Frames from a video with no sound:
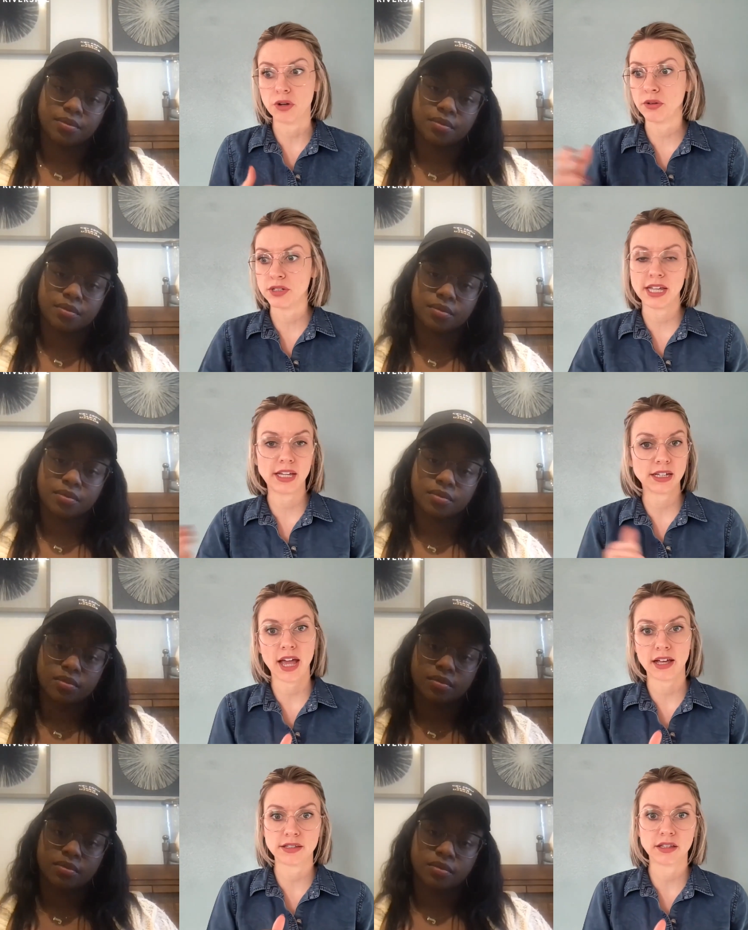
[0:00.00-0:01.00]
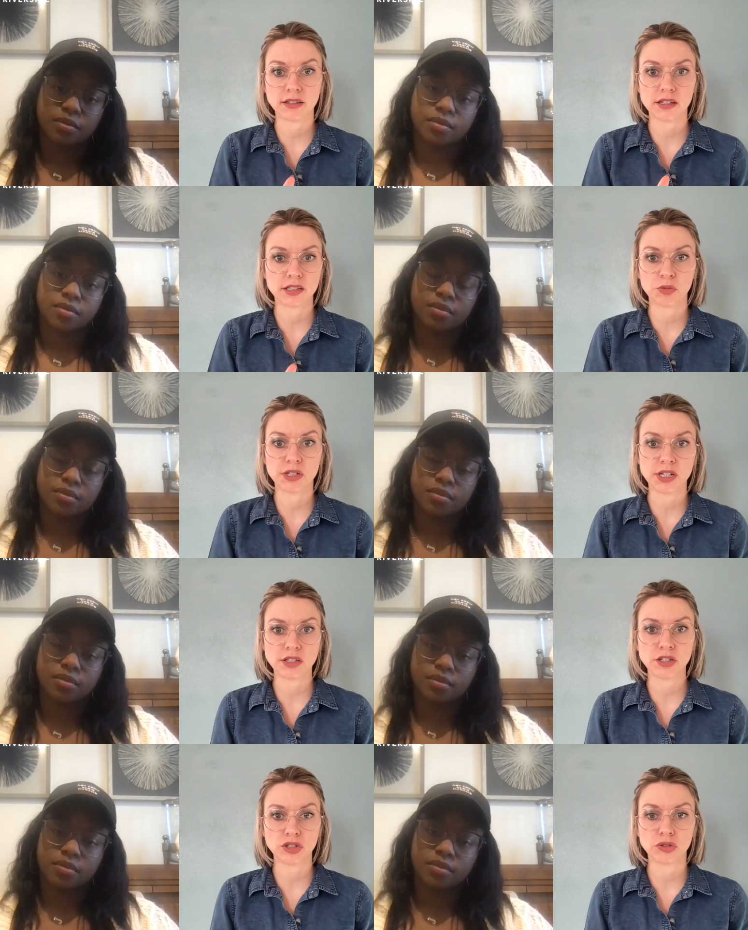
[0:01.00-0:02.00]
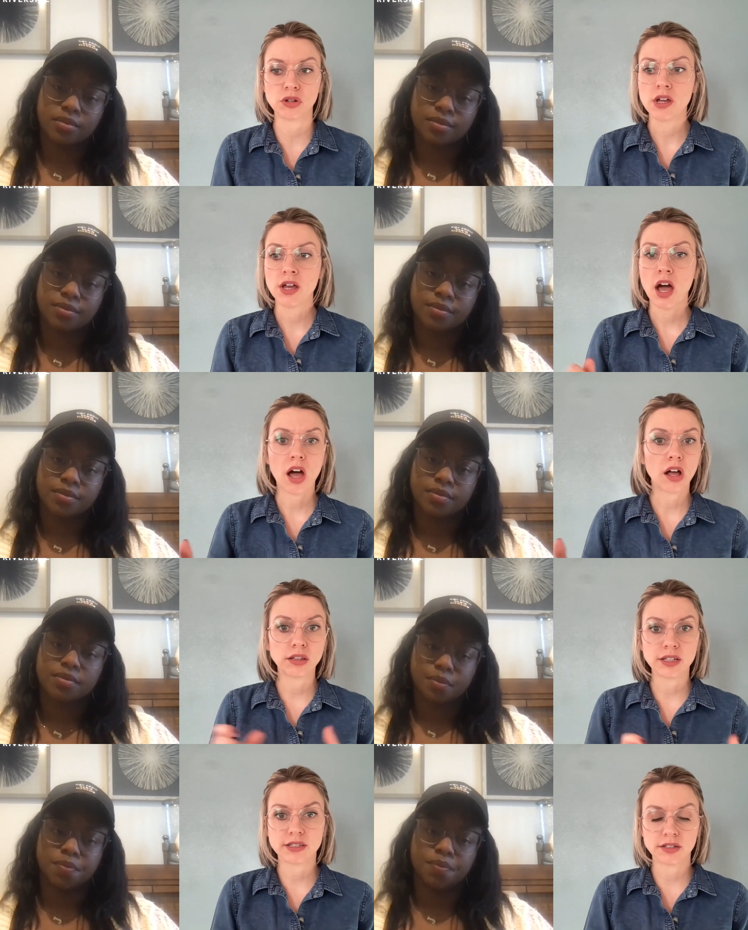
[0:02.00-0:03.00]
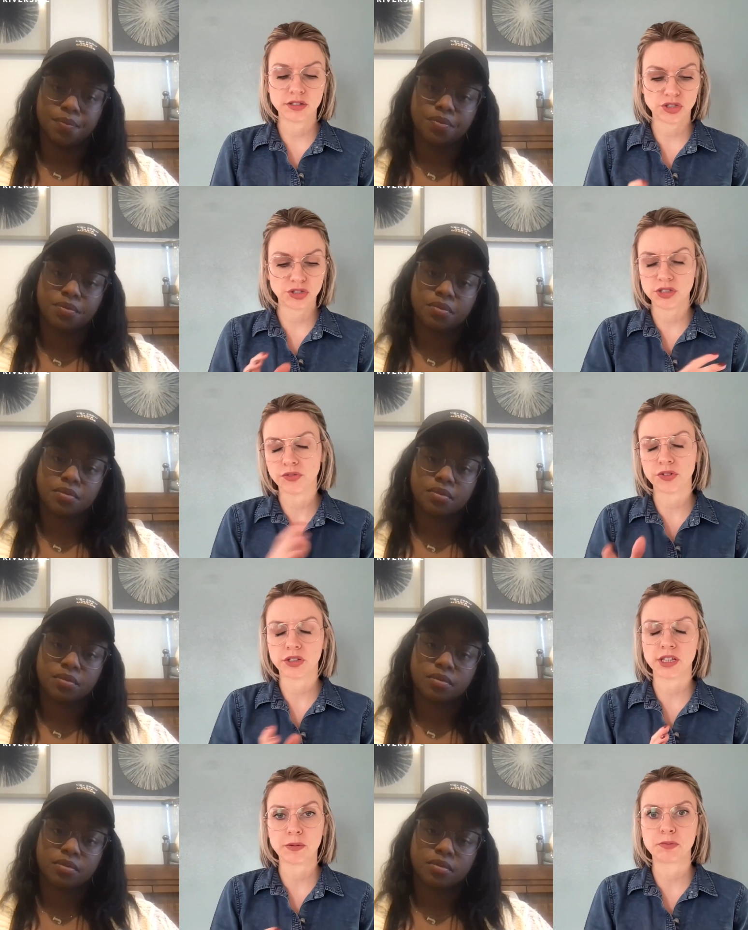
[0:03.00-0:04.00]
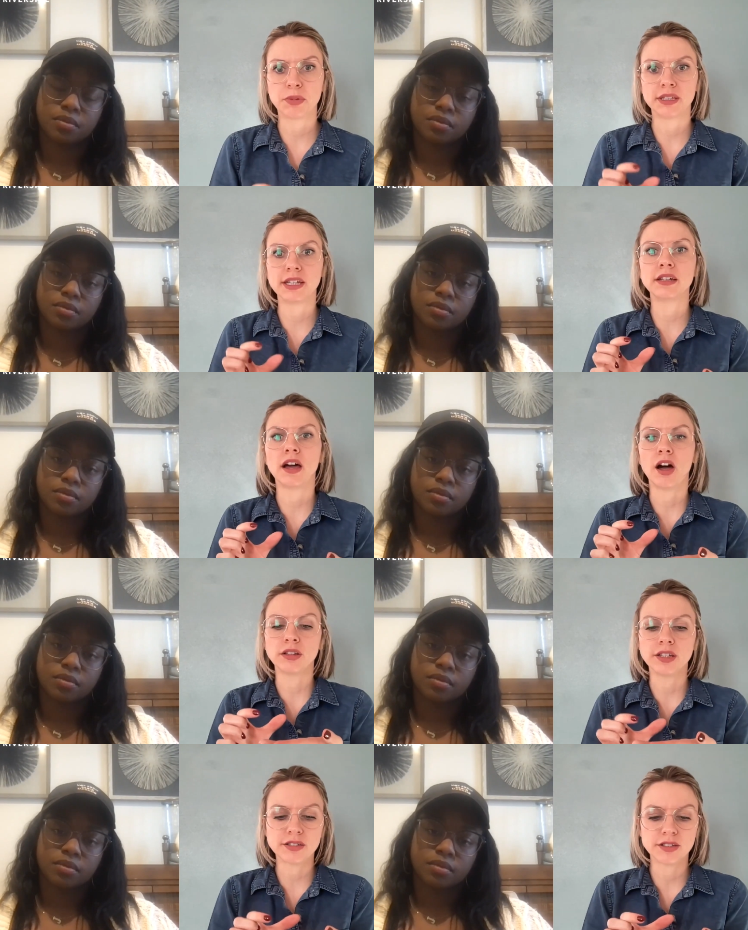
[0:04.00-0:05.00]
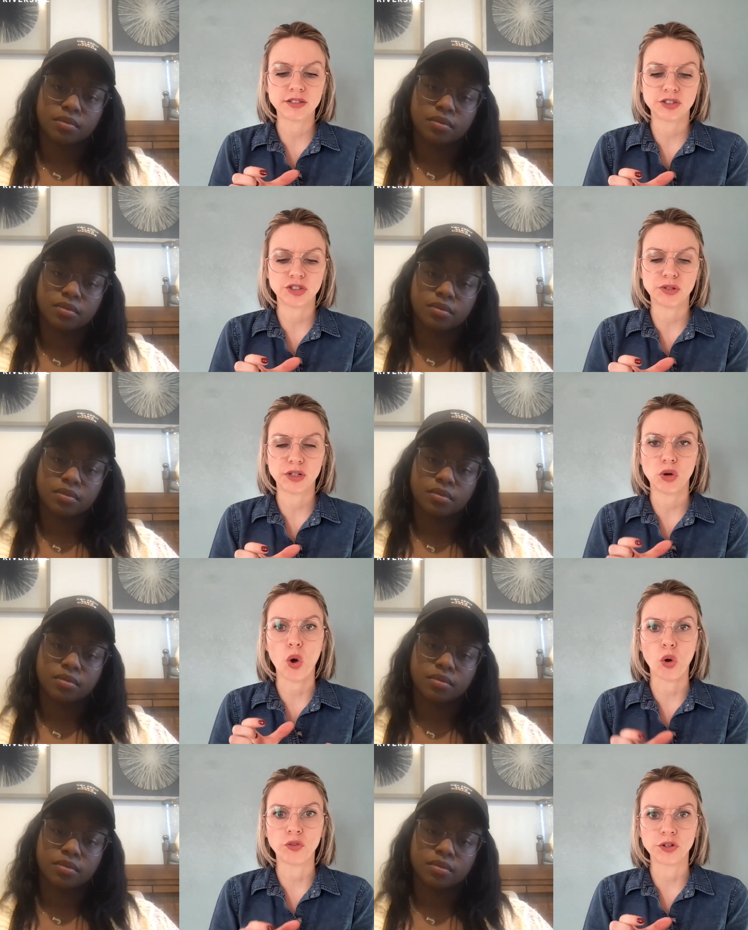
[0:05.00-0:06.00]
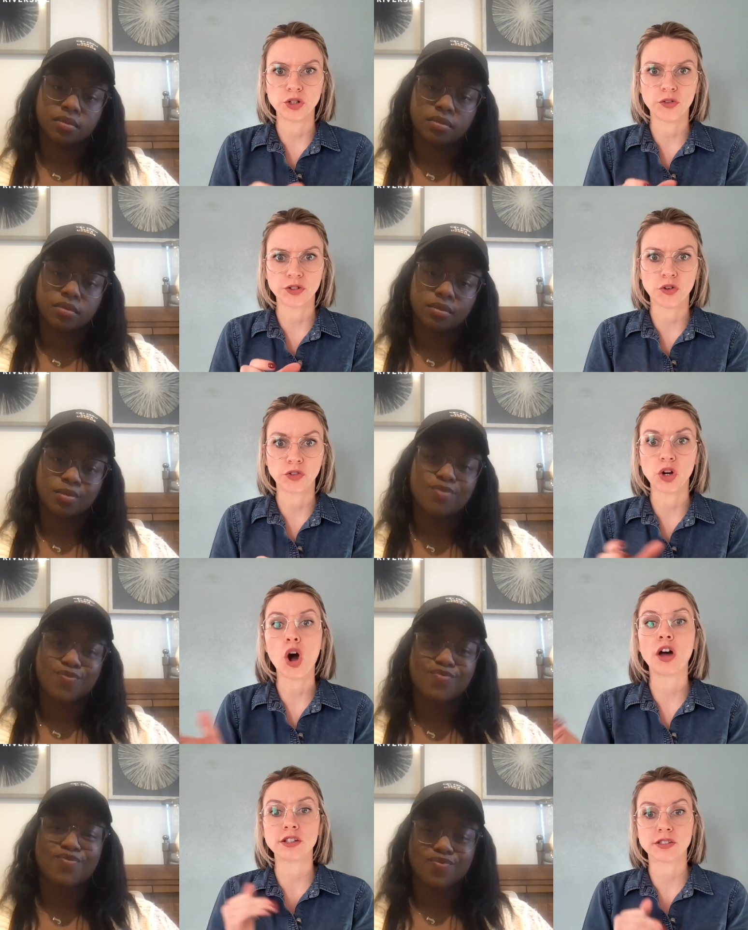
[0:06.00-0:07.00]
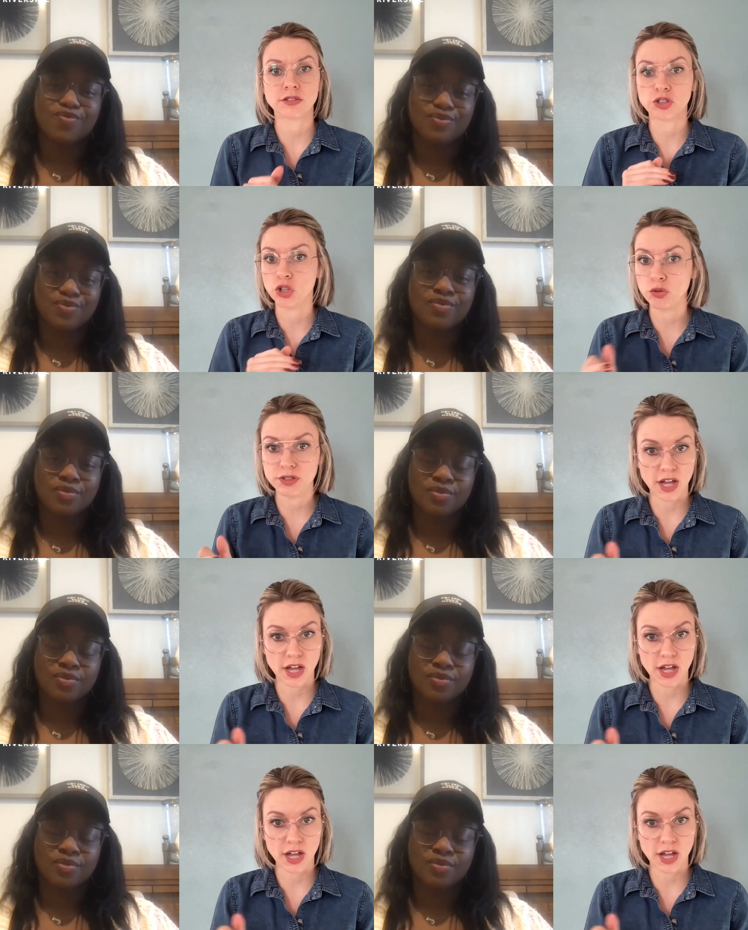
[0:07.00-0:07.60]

Speaker 1: I would take an accent that someone needs to do. I'll listen to different clips, but then I'll listen to it over and over and over on a slowed